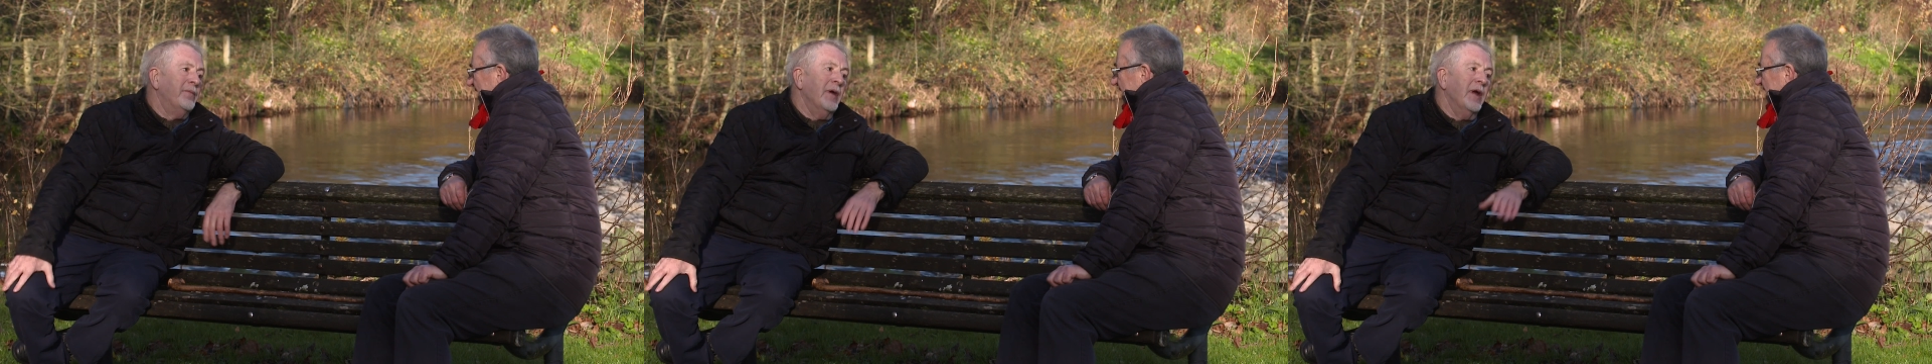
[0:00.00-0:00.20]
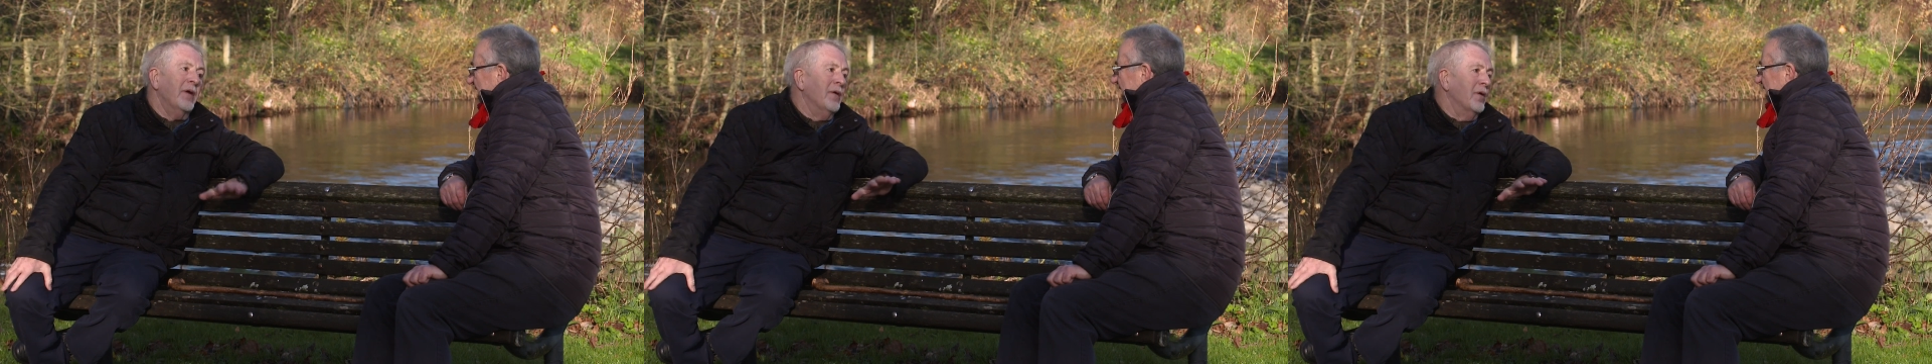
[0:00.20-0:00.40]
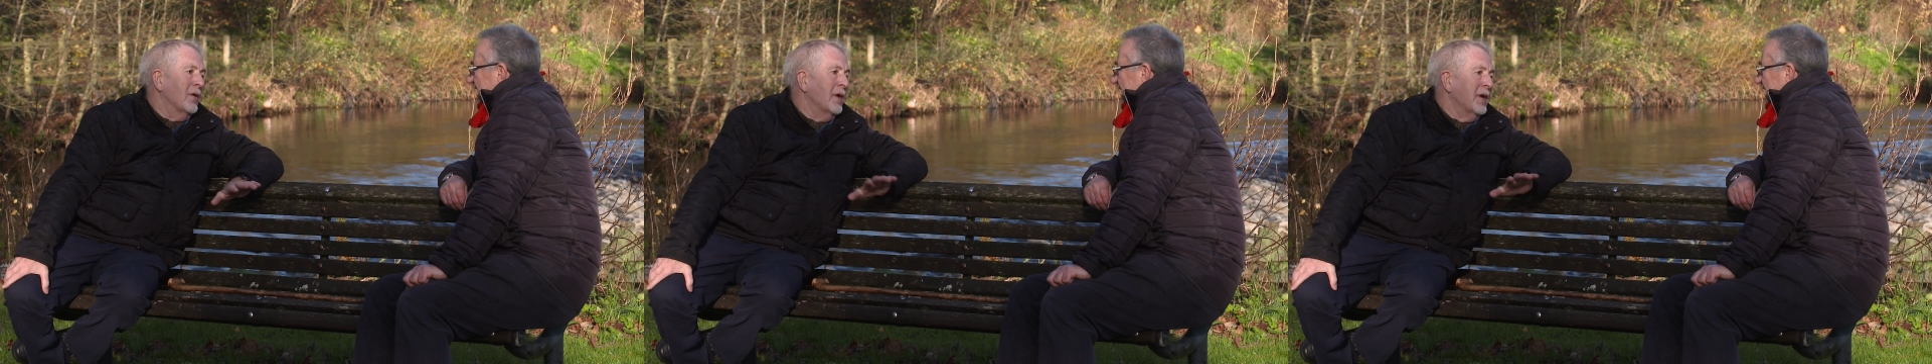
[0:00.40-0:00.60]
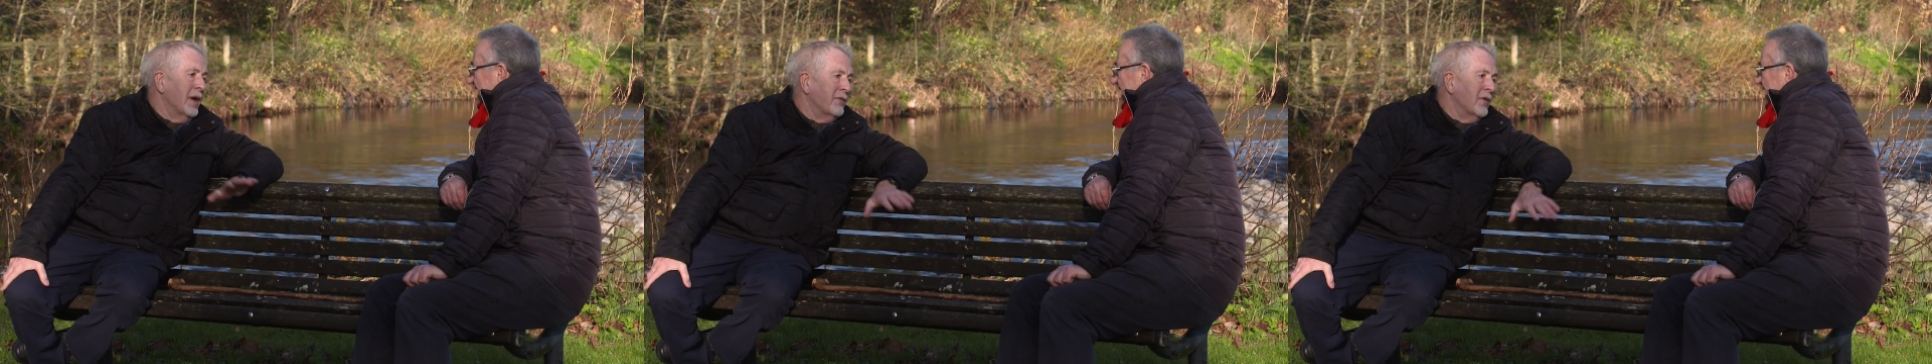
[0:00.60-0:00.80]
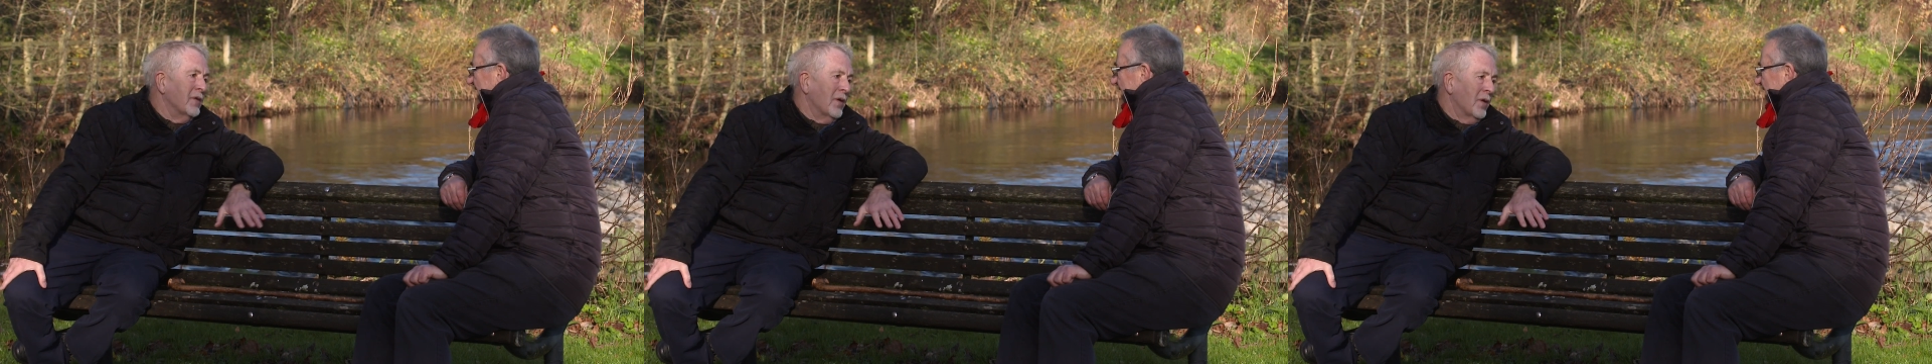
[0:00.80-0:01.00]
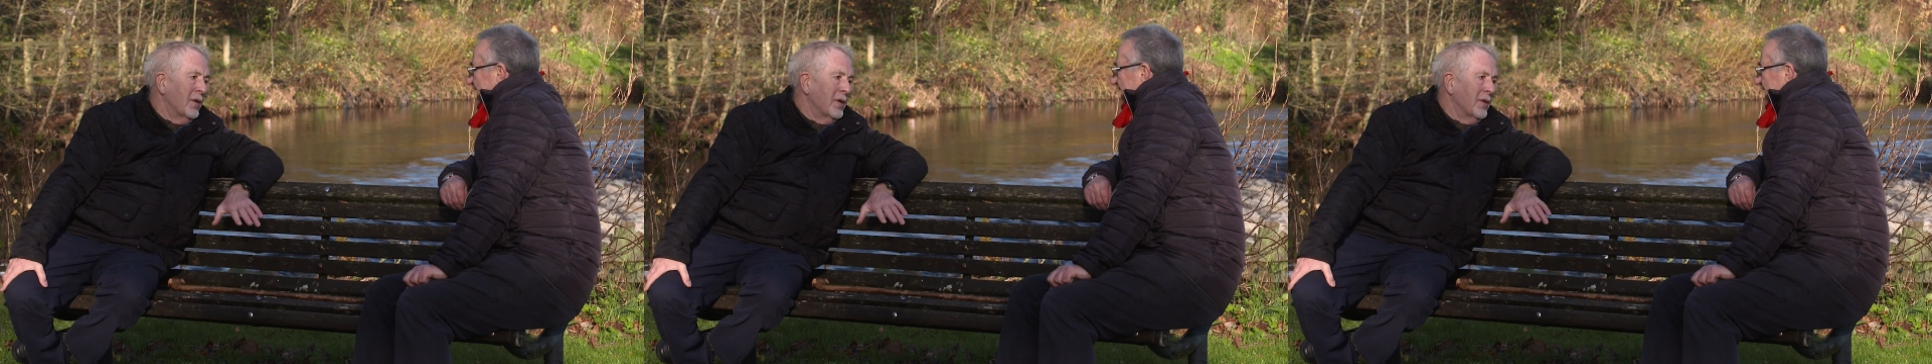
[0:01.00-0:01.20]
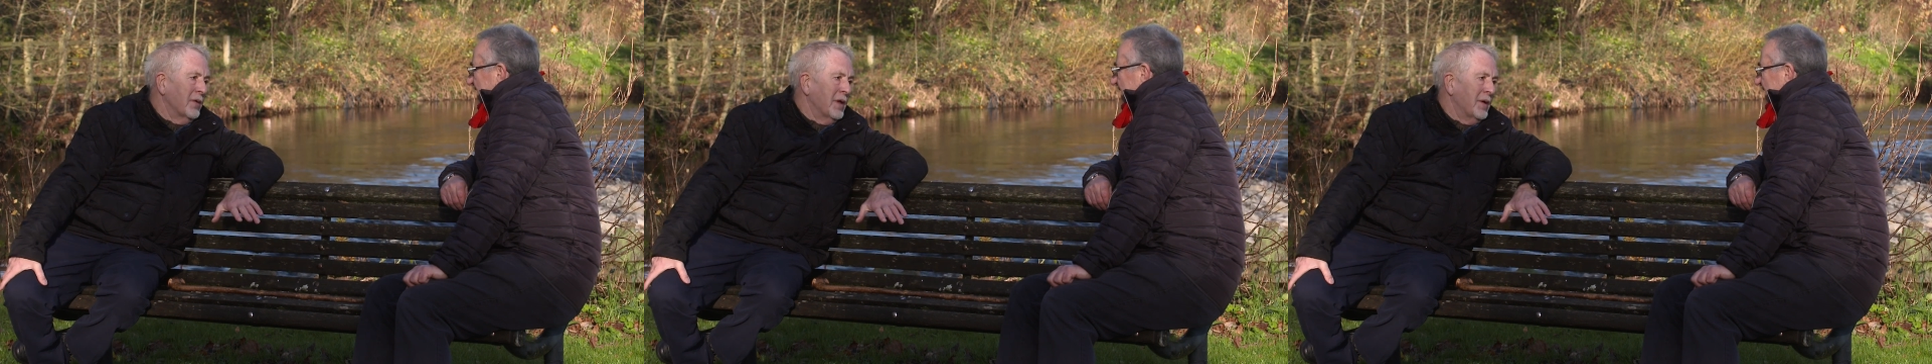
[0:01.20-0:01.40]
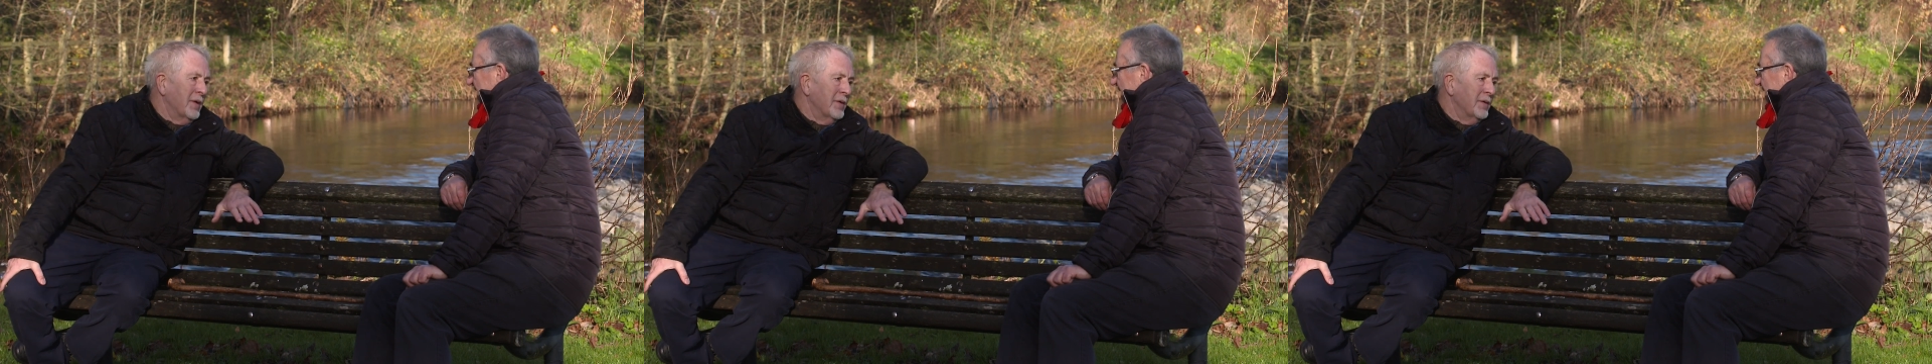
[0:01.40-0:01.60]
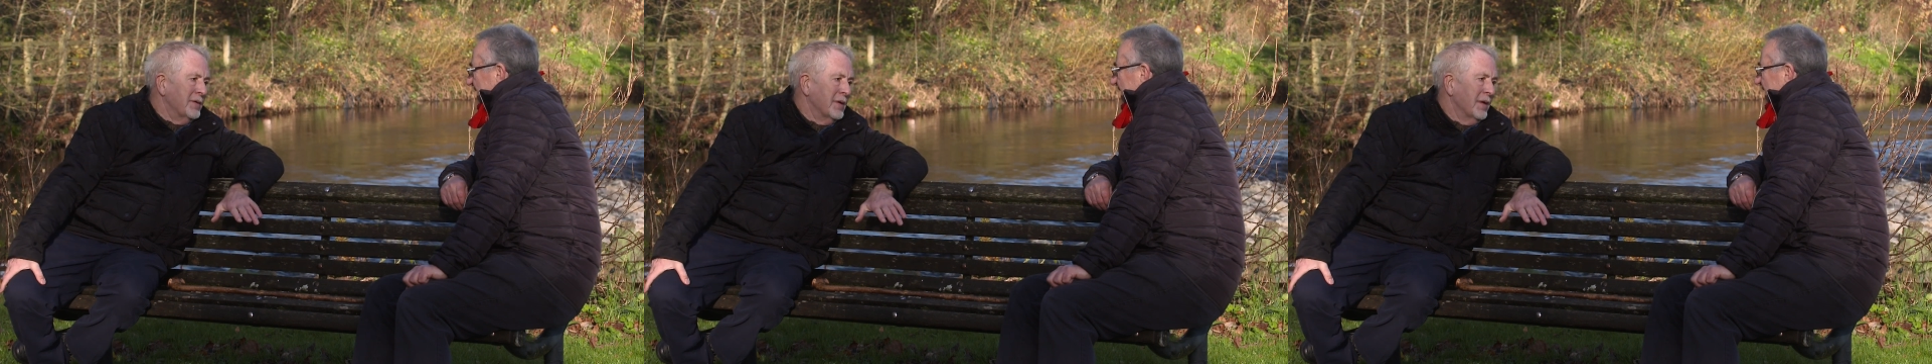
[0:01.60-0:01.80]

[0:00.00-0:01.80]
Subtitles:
fair enough, I never in other waders,